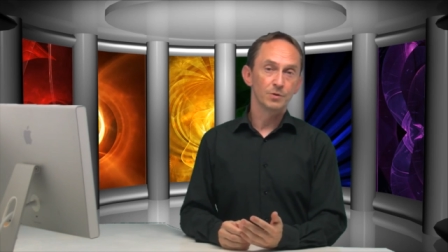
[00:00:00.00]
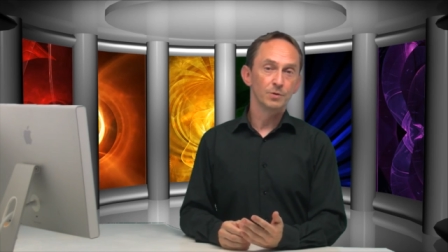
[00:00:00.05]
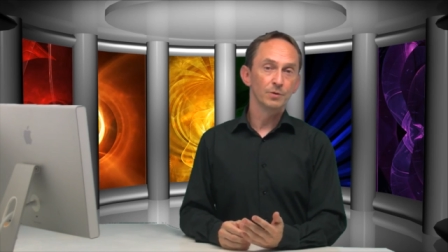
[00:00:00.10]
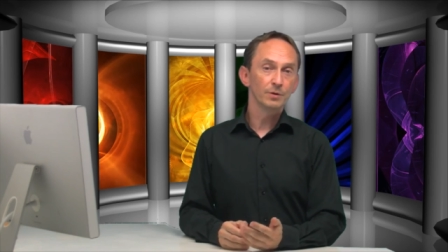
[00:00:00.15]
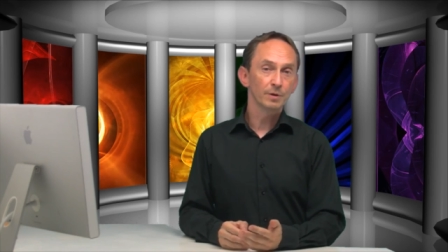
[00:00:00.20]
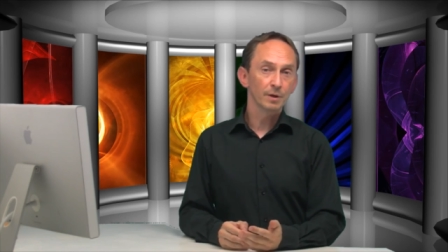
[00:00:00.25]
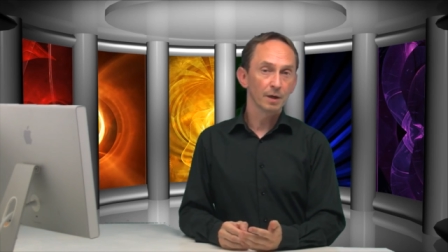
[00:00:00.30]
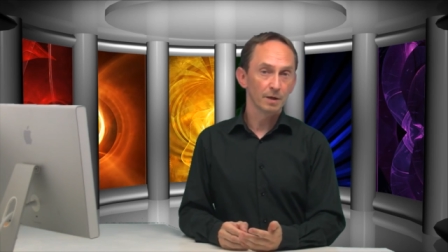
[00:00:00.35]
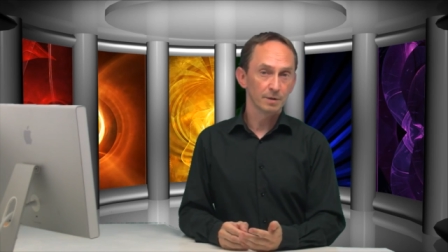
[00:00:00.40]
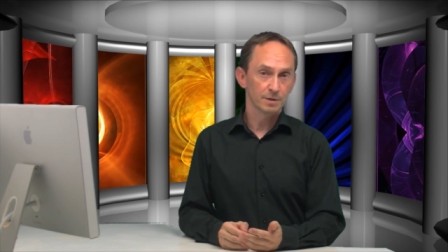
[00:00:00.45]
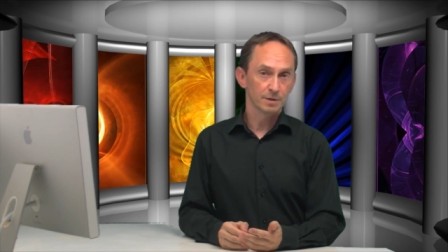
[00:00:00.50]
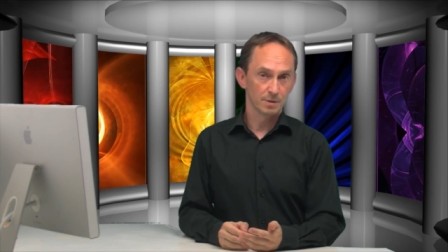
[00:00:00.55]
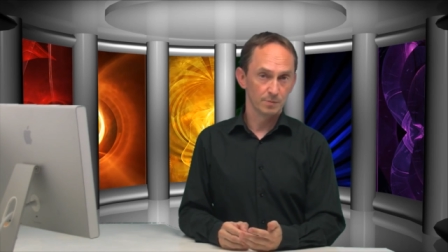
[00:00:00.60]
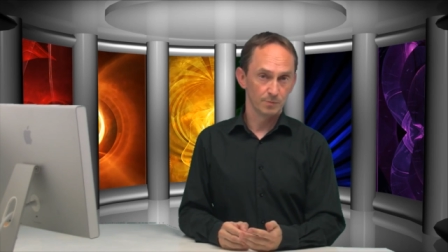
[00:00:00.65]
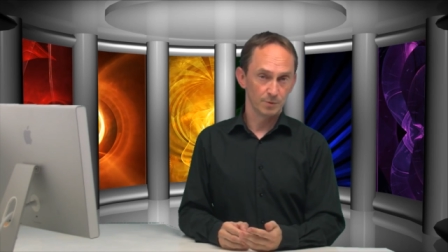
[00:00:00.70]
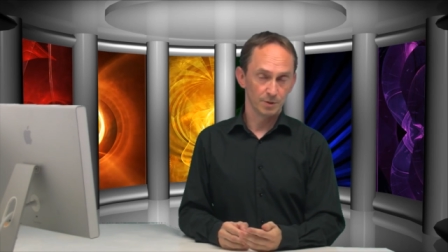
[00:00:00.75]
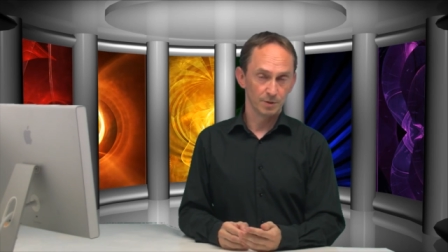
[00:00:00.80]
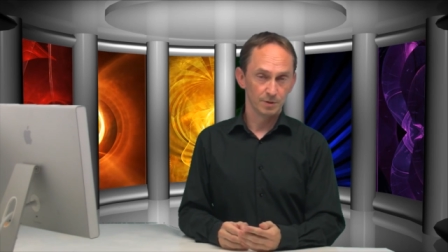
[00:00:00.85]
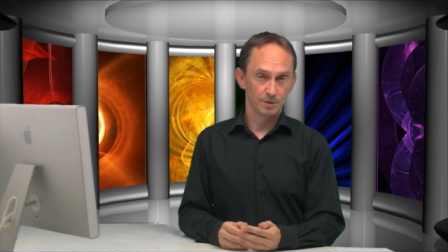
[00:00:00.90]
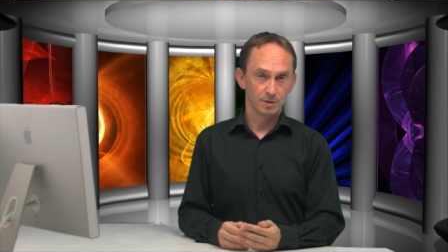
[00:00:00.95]
your
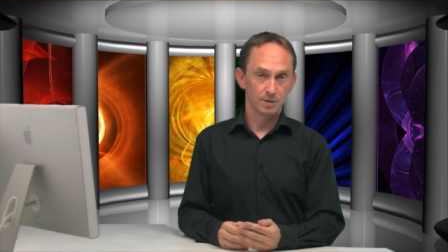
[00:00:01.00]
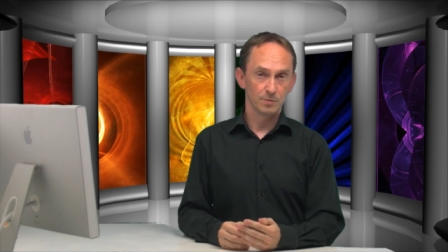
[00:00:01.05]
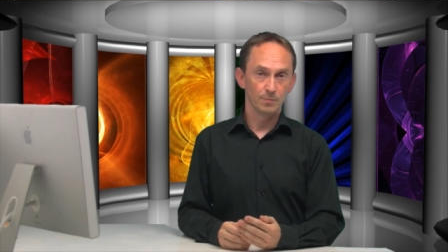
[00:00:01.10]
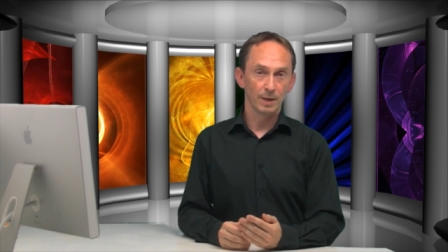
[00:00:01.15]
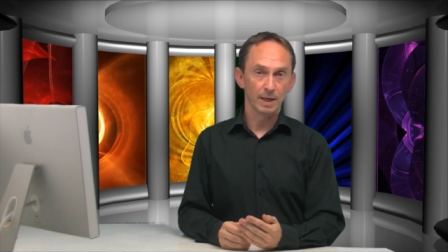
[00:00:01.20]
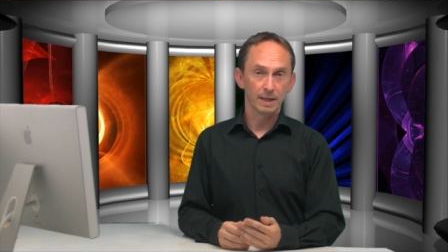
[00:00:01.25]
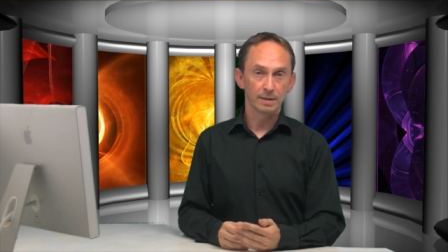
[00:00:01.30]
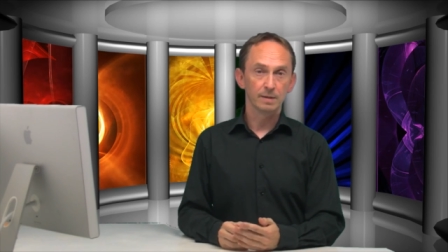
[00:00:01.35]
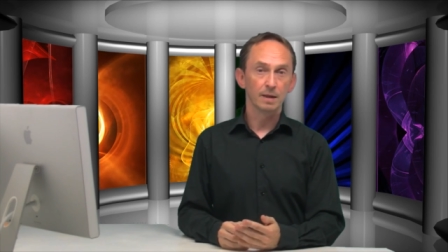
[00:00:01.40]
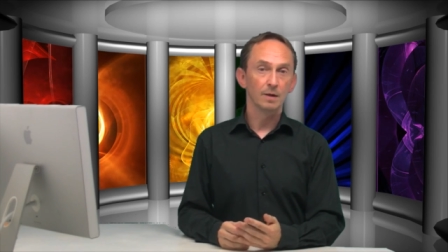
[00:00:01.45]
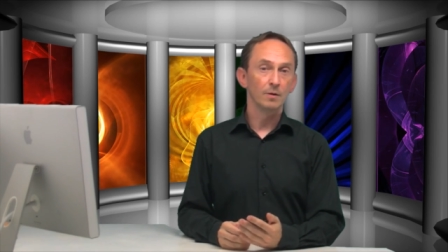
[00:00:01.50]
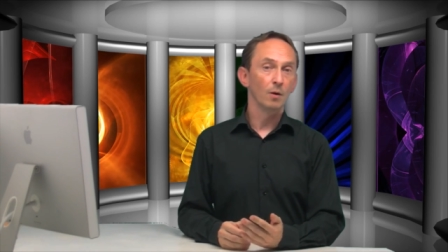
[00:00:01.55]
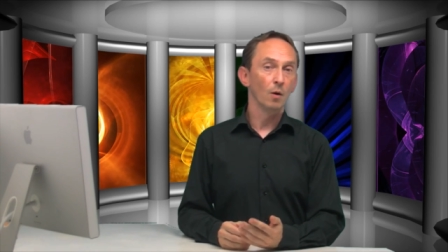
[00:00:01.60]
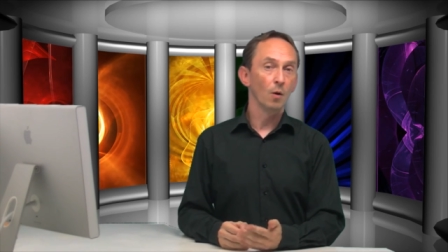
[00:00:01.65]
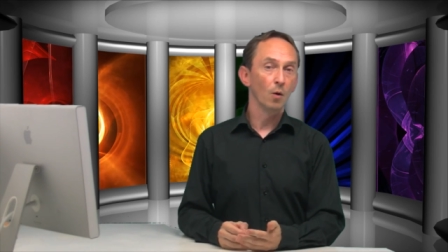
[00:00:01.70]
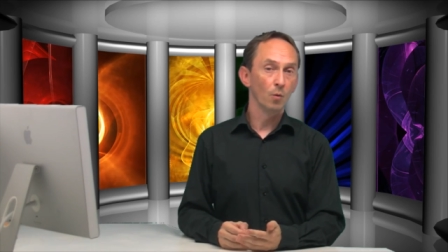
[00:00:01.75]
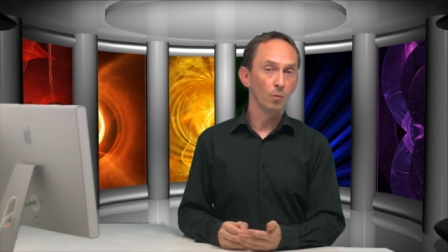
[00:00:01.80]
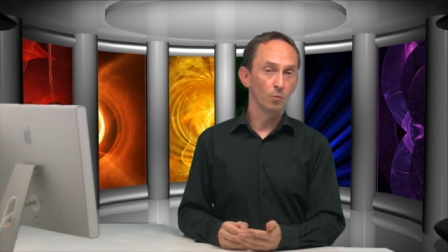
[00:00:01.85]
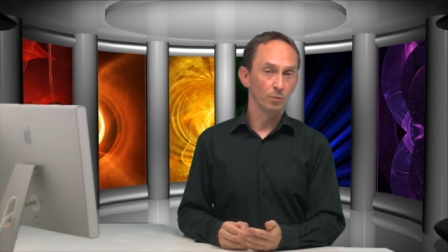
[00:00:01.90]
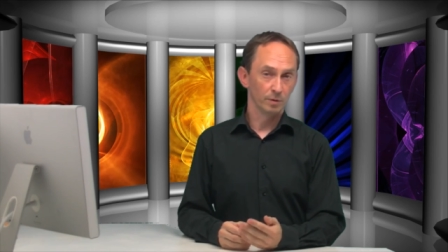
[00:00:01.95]
customer to make their
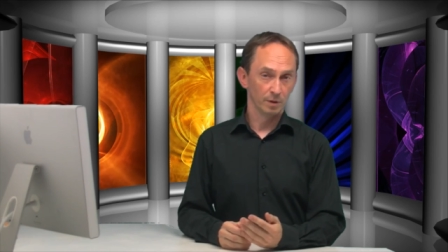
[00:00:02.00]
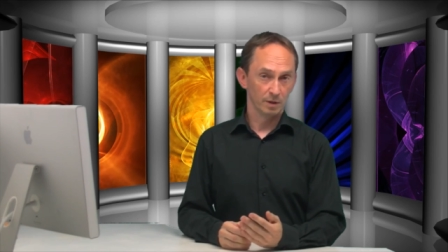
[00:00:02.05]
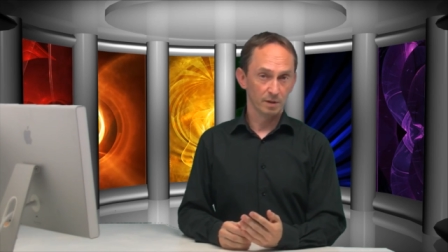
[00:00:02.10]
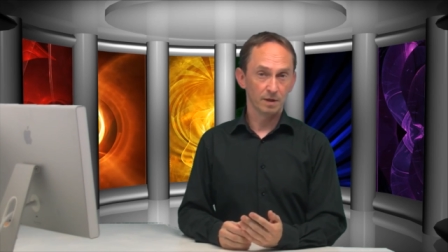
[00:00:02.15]
own